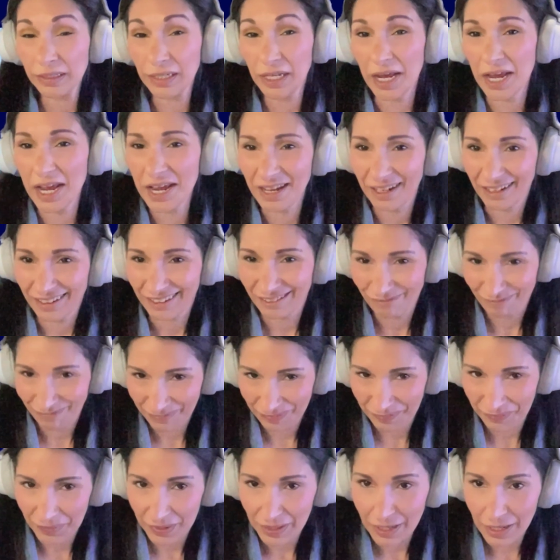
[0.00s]
Like,
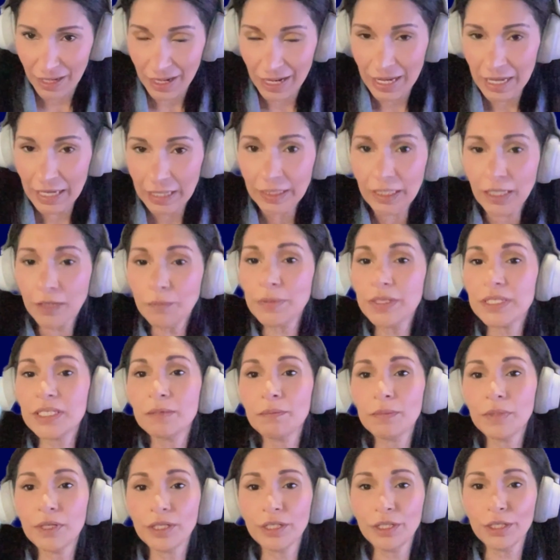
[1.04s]
give me
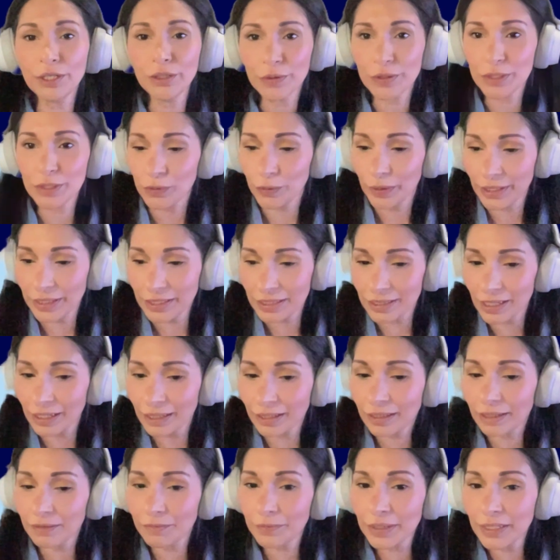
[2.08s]
some good news, Luis.
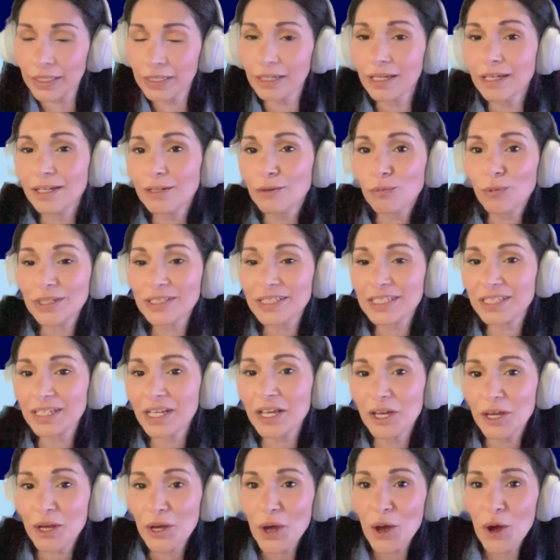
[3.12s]
Like, give me
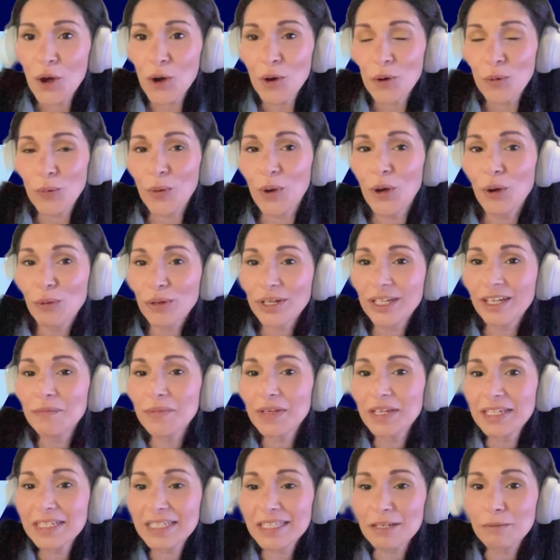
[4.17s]
give
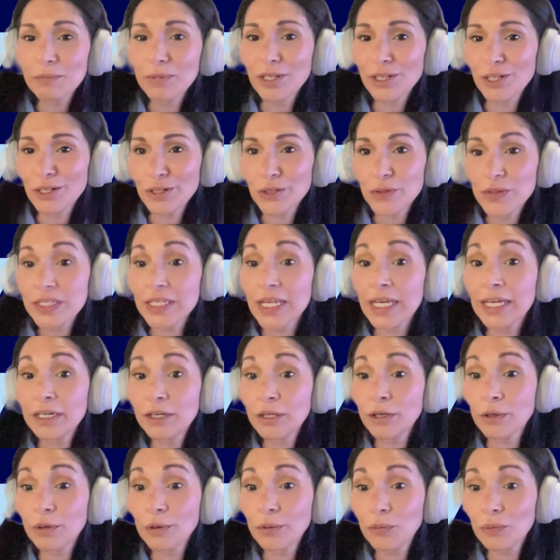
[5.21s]
me some good news. So I
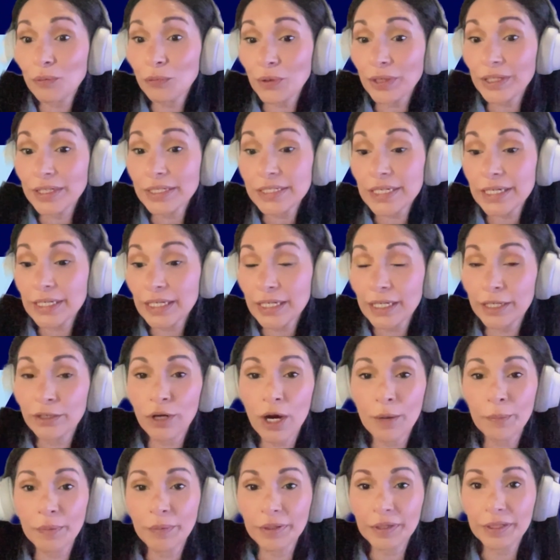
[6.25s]
know what data
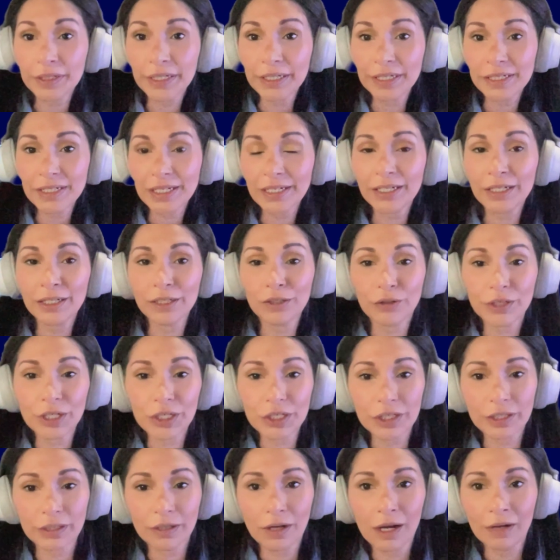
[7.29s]
interoperability and data
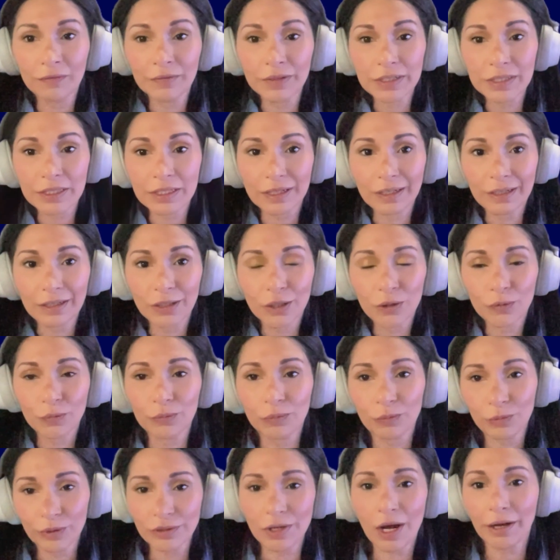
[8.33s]
integration, obviously,
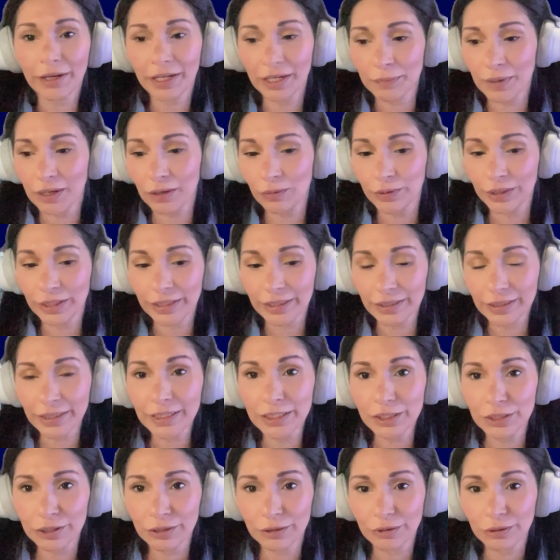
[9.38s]
we're talking about what it can
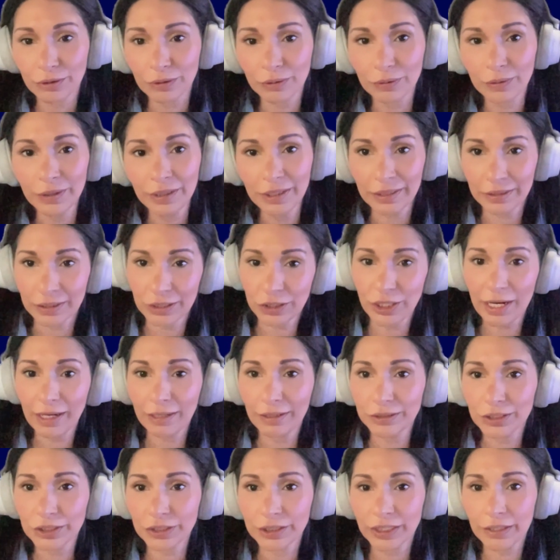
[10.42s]
lead to, the
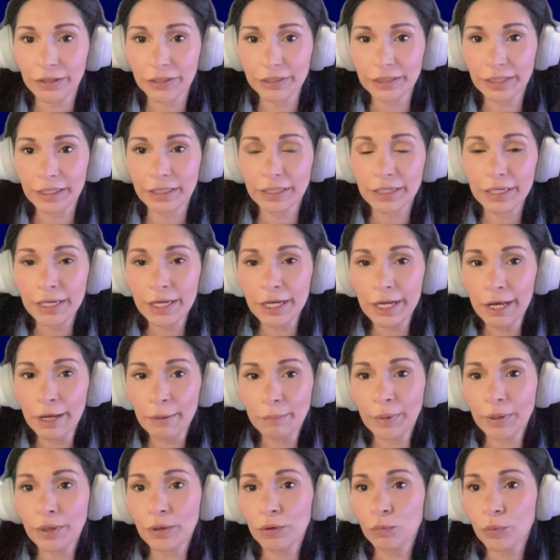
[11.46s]
challenges and everything.
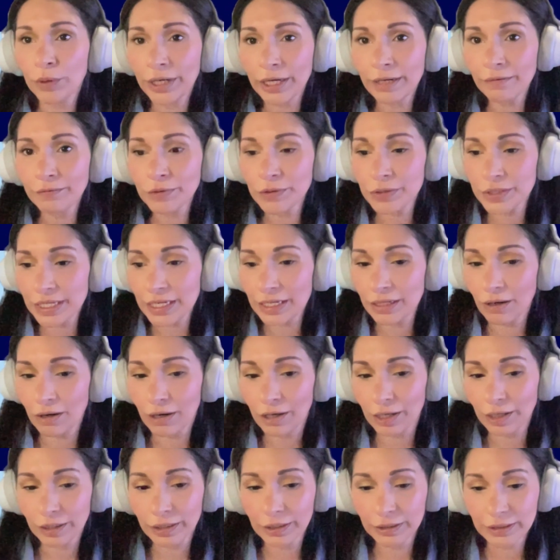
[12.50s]
But what have you seen
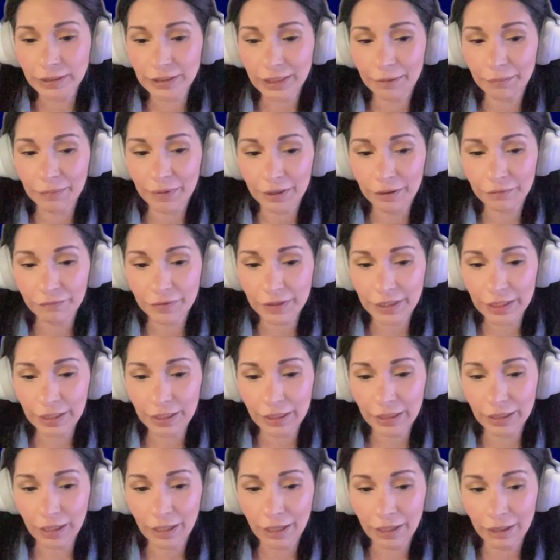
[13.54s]
are some of
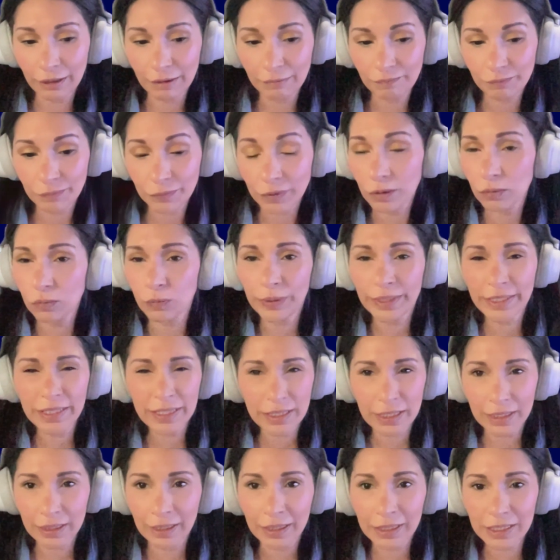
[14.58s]
the wins
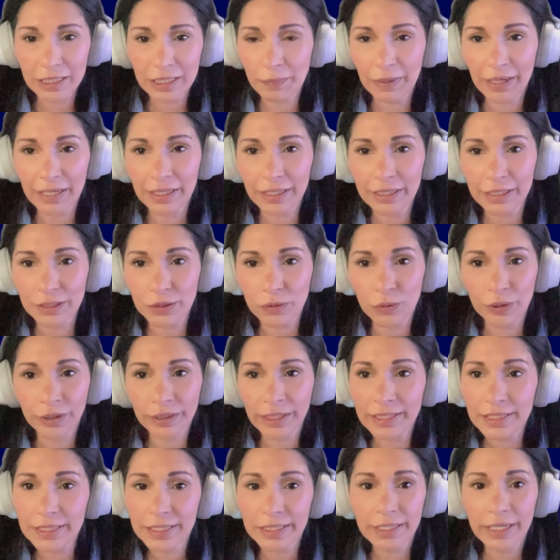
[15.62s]
in this space, or
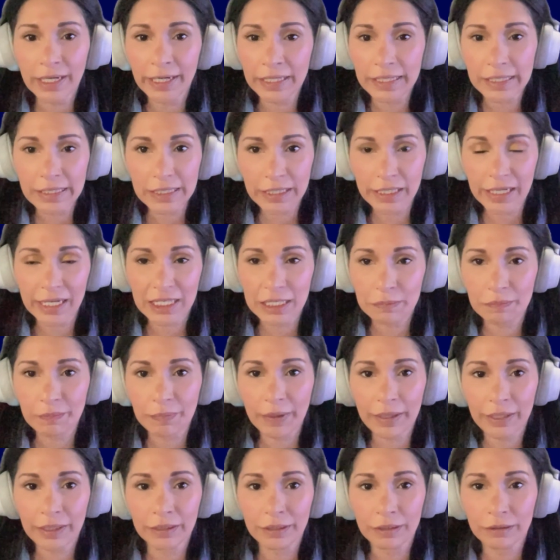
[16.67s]
that CI&T has
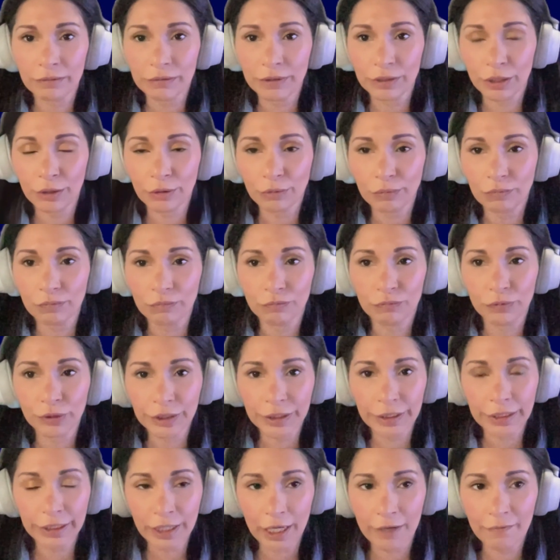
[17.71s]
been,
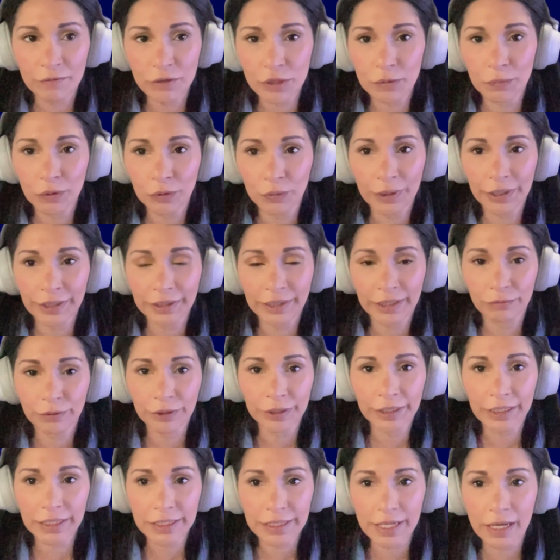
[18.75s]
really comfortable with and
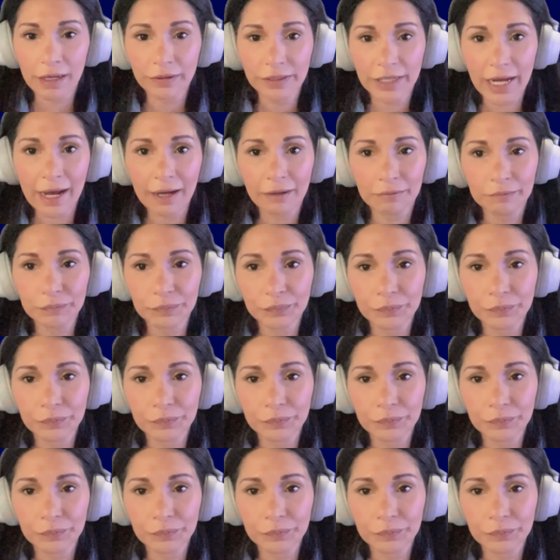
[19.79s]
really excelled at?